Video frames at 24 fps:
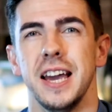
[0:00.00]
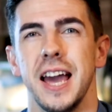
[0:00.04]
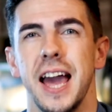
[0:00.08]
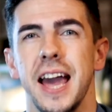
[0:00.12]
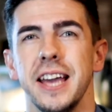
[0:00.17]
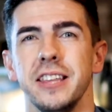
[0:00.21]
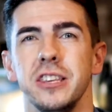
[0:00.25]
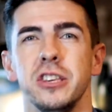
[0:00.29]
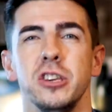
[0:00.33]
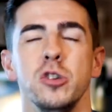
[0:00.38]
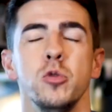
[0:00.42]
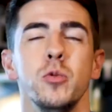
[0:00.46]

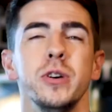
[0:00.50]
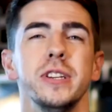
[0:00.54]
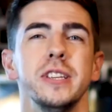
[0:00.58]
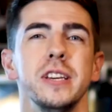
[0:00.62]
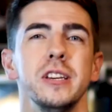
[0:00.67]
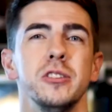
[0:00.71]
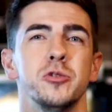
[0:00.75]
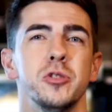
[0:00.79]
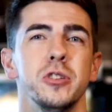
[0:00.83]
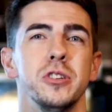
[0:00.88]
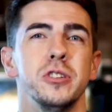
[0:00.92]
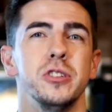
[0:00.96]
and you would
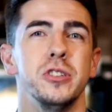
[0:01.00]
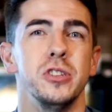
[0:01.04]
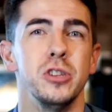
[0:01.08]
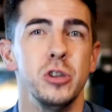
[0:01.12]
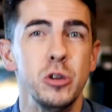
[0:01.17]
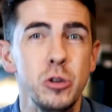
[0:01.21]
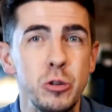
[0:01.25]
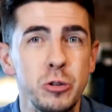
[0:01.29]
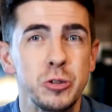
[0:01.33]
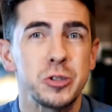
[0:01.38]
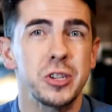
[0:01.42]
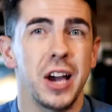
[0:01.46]

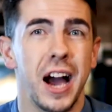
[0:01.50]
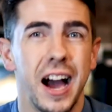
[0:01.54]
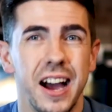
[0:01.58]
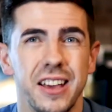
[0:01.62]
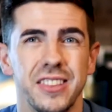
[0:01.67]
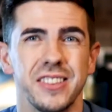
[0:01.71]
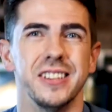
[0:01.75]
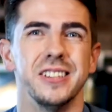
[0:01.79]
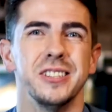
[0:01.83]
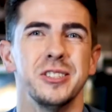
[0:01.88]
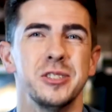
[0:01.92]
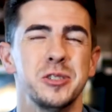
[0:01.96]
introduce
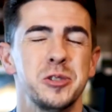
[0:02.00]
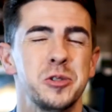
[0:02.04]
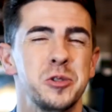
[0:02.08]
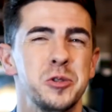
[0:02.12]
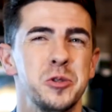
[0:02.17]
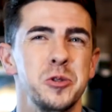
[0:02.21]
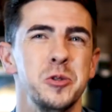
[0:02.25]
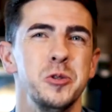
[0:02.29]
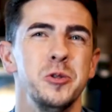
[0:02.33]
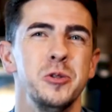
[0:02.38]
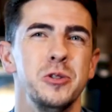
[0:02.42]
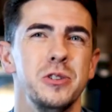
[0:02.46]
others
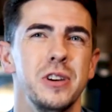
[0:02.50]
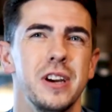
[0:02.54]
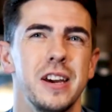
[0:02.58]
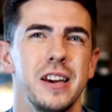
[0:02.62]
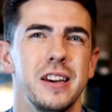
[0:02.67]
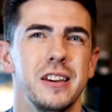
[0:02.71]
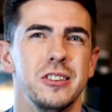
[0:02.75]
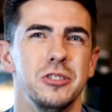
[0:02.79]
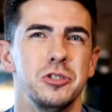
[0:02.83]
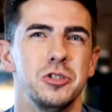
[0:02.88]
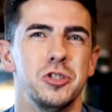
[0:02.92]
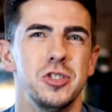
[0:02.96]
to
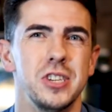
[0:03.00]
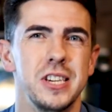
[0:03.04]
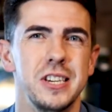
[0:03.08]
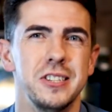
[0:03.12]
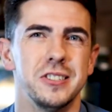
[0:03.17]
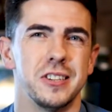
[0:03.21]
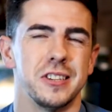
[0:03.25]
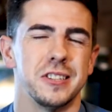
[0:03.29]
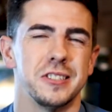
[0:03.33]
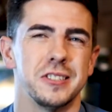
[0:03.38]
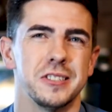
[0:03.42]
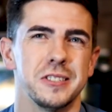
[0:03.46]

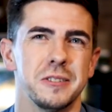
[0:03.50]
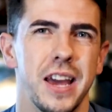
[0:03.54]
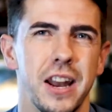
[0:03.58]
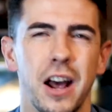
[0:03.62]
Jesus.